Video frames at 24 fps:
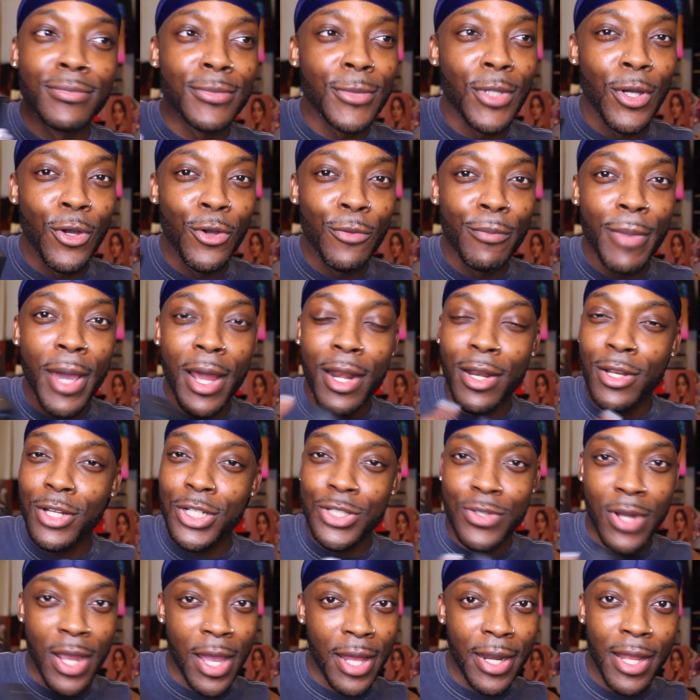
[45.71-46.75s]
who better to
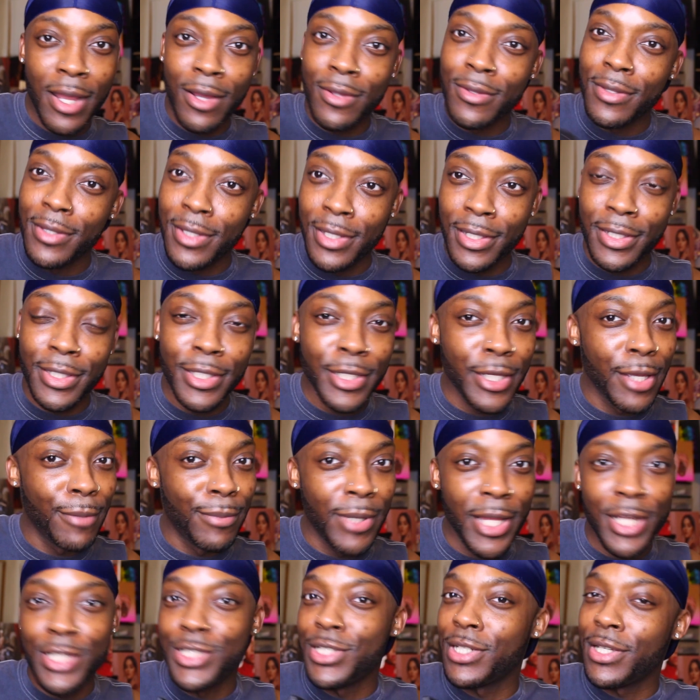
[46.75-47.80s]
try it out than the
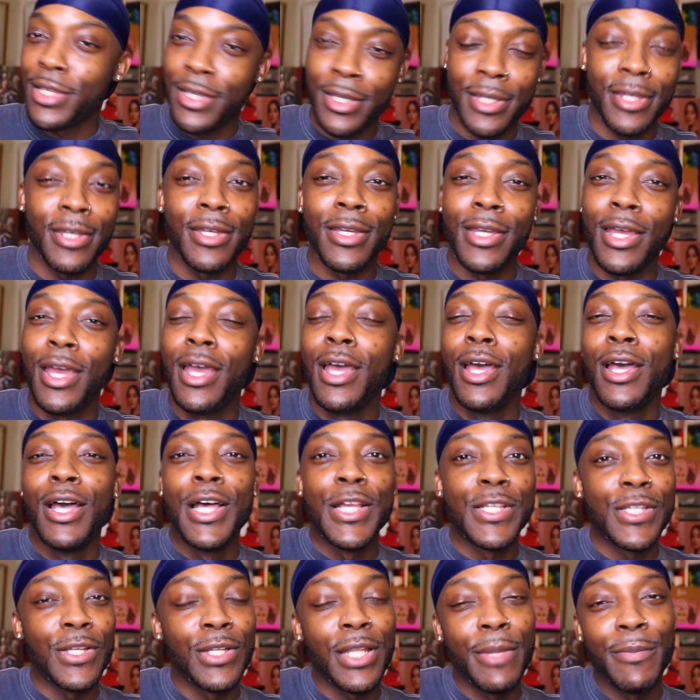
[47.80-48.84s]
Complexion King?
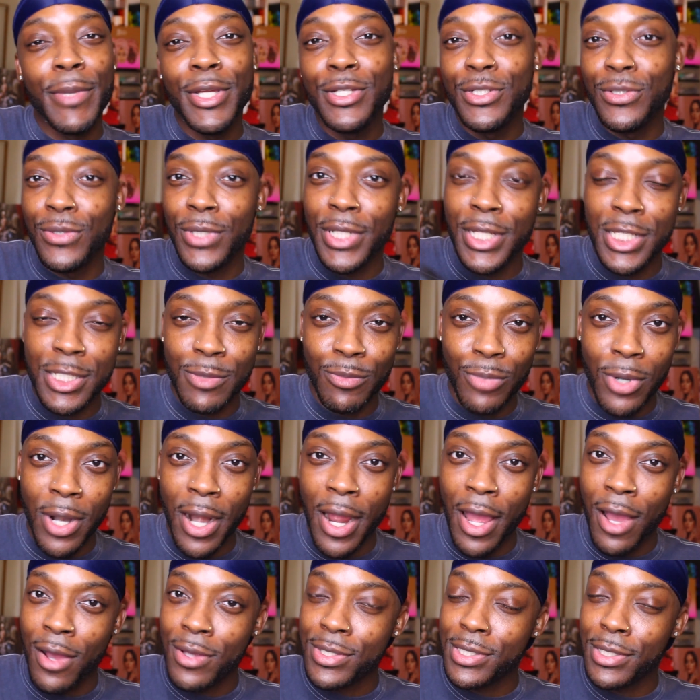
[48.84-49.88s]
So, let me do these
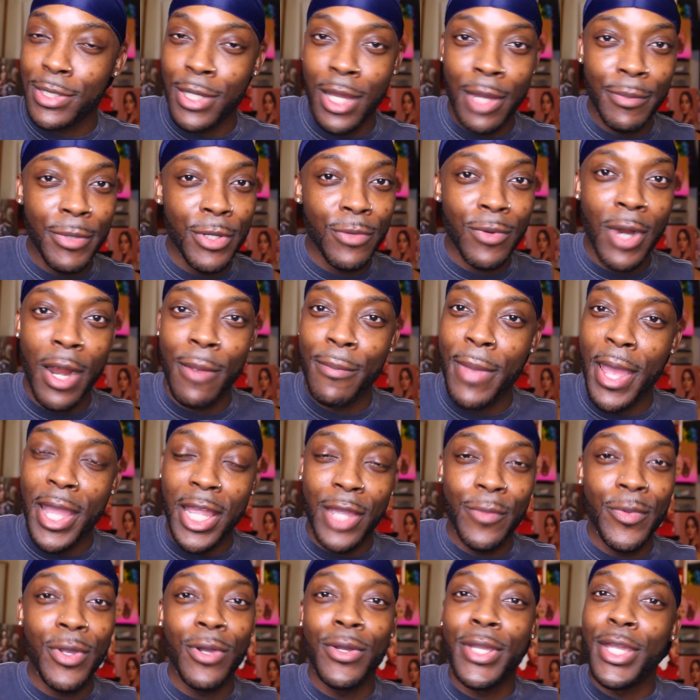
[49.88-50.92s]
brows and I'll be right back.
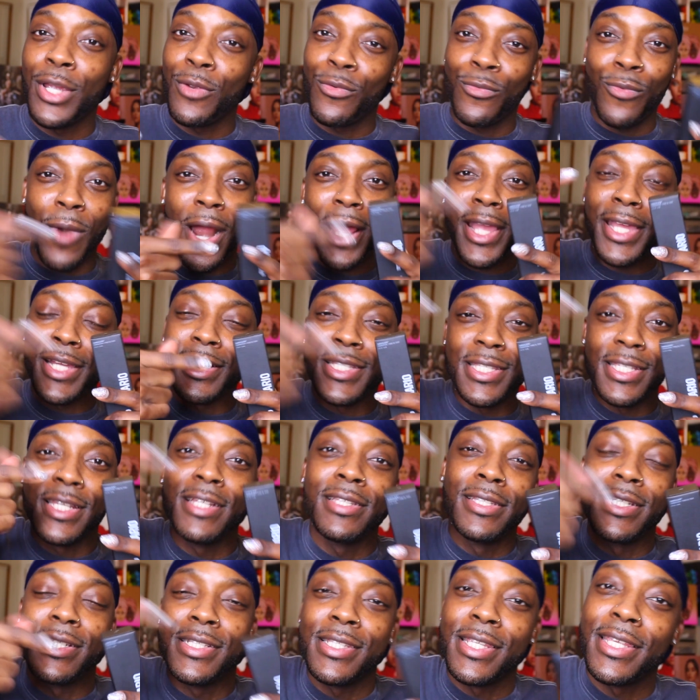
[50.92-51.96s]
And we're going to get right into
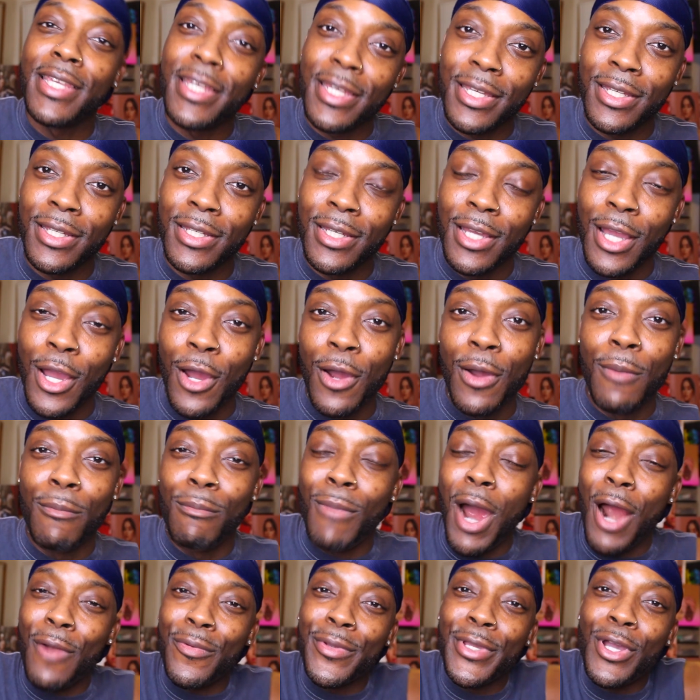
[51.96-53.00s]
the tea.
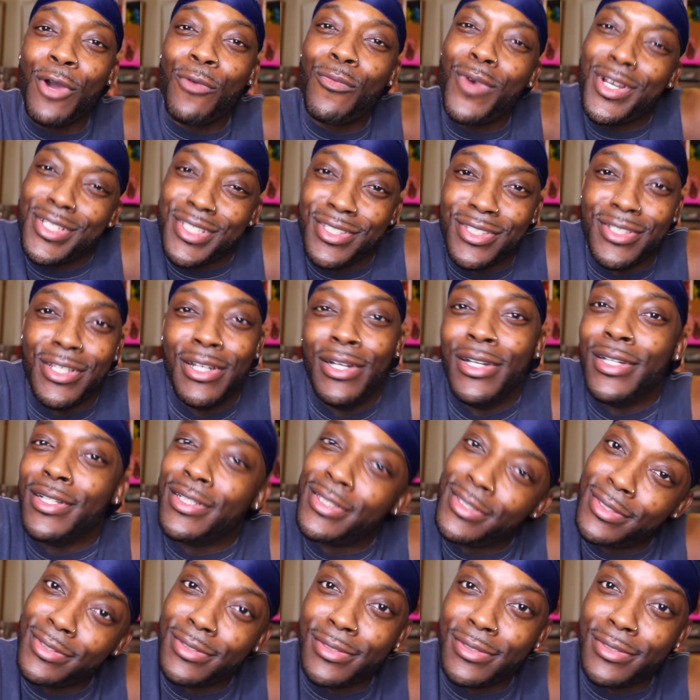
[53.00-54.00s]
Mario, what's good?